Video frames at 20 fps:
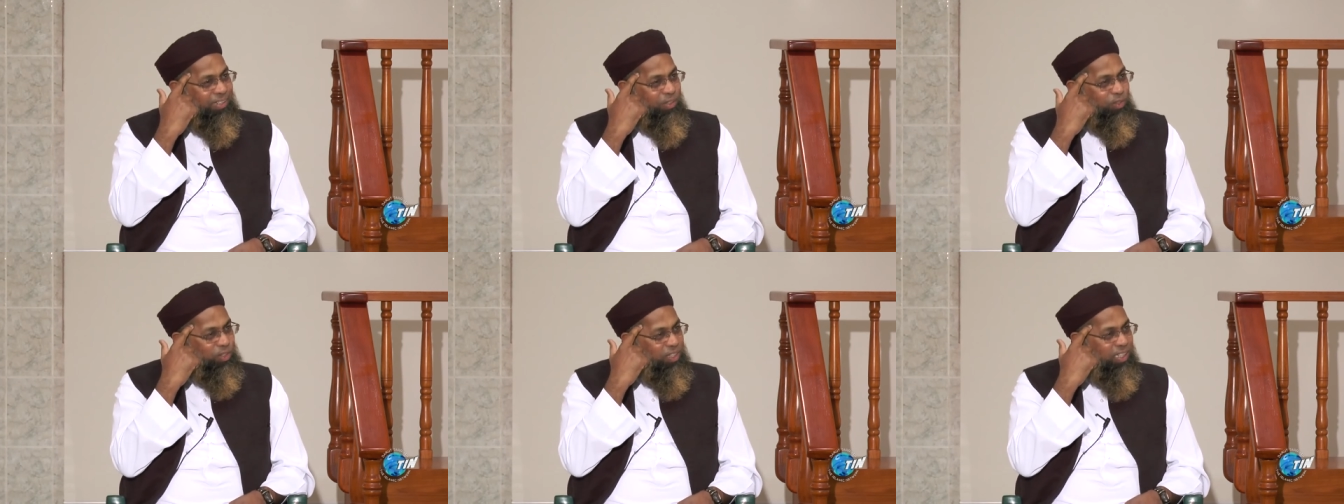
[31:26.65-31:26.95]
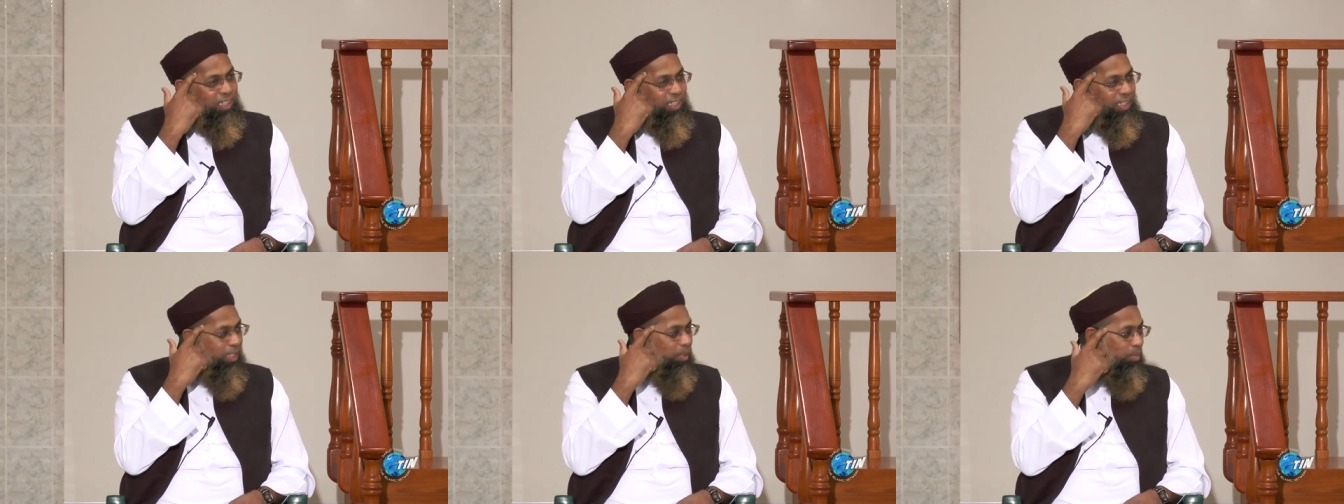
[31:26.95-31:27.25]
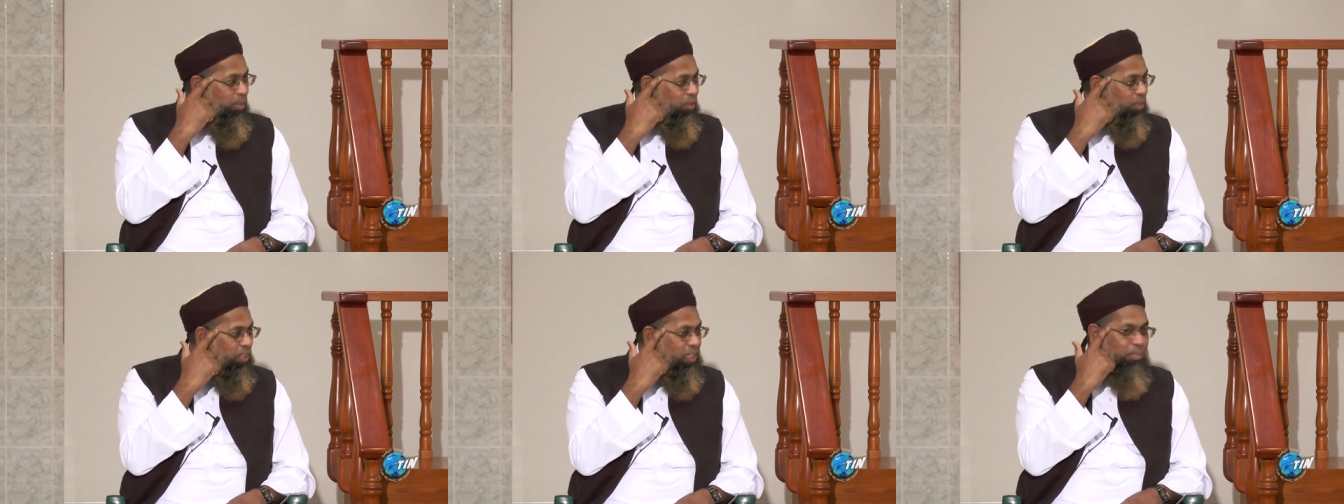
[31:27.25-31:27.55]
You're thinking
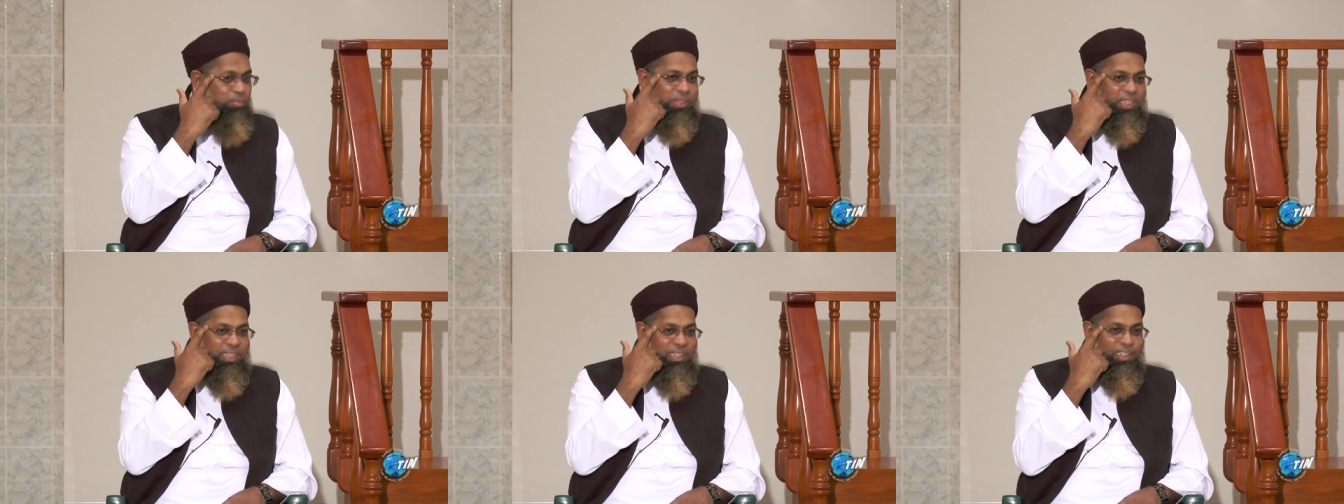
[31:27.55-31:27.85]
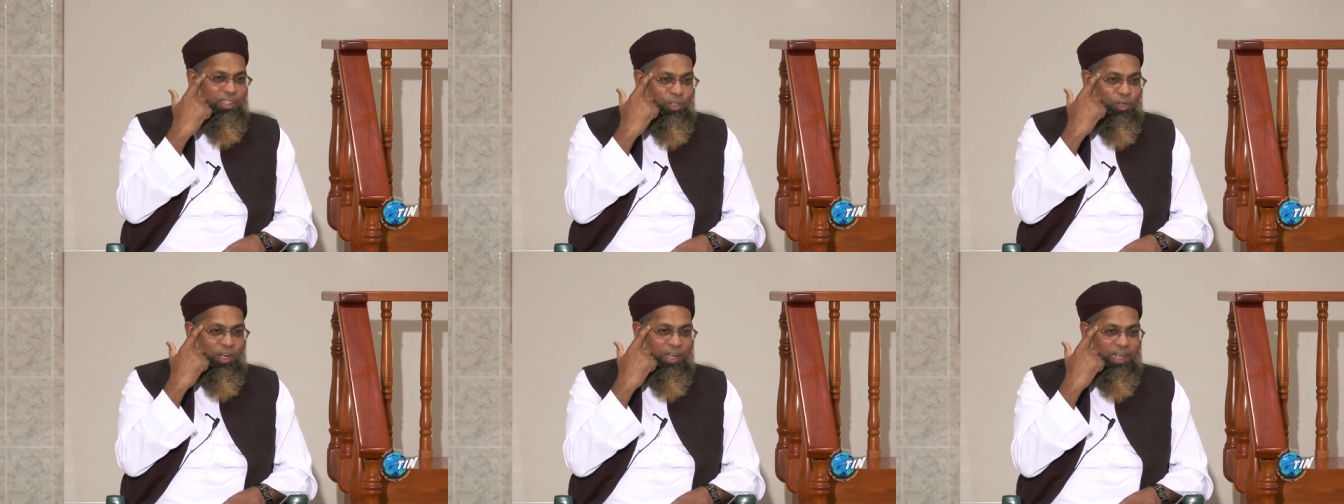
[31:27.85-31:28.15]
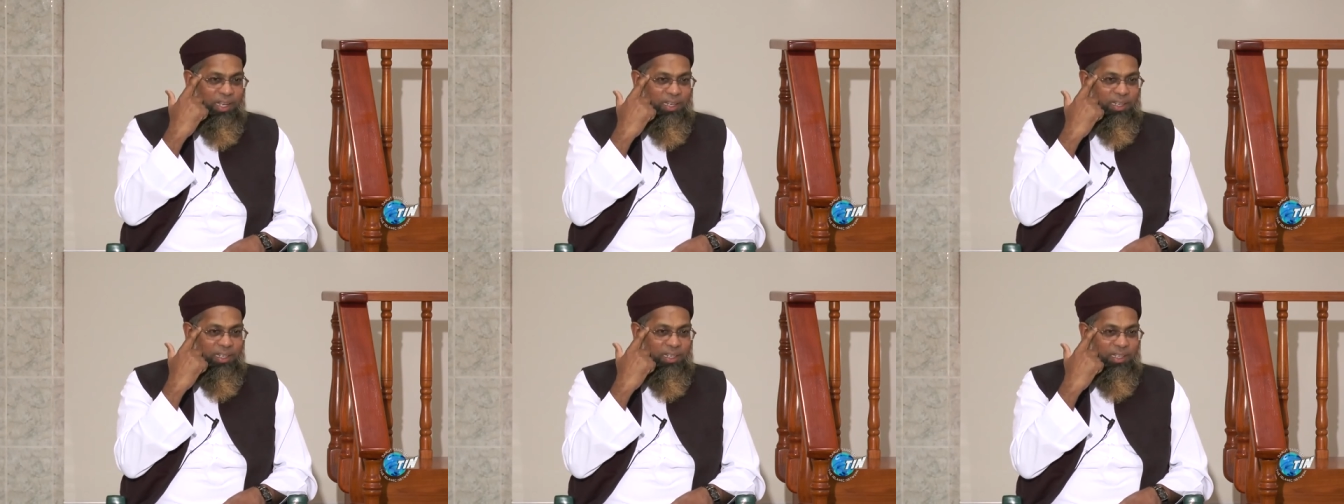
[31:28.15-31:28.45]
about something in your
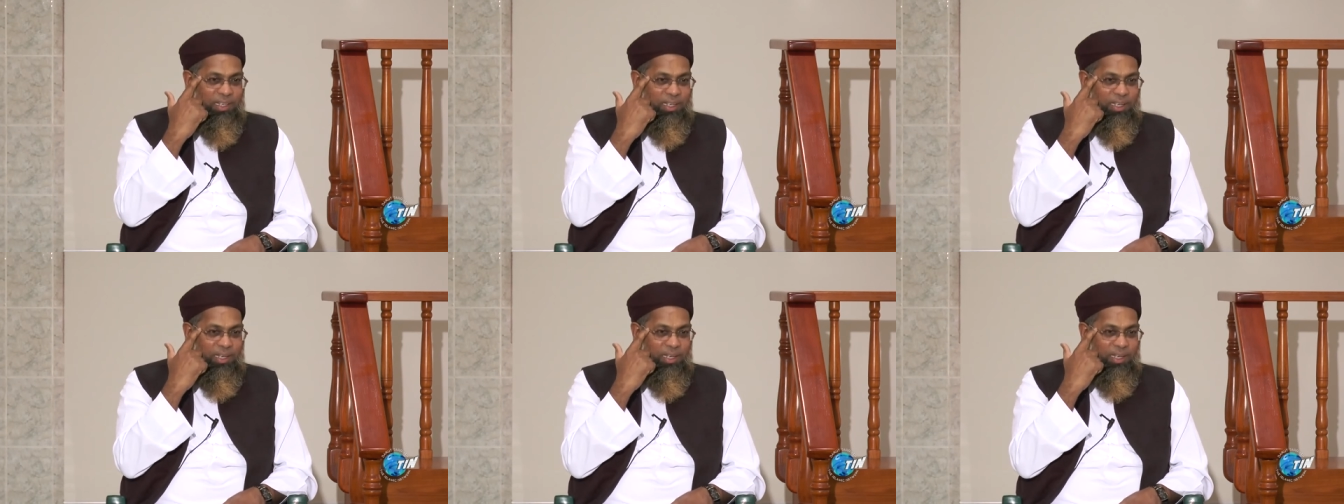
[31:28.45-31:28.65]
head.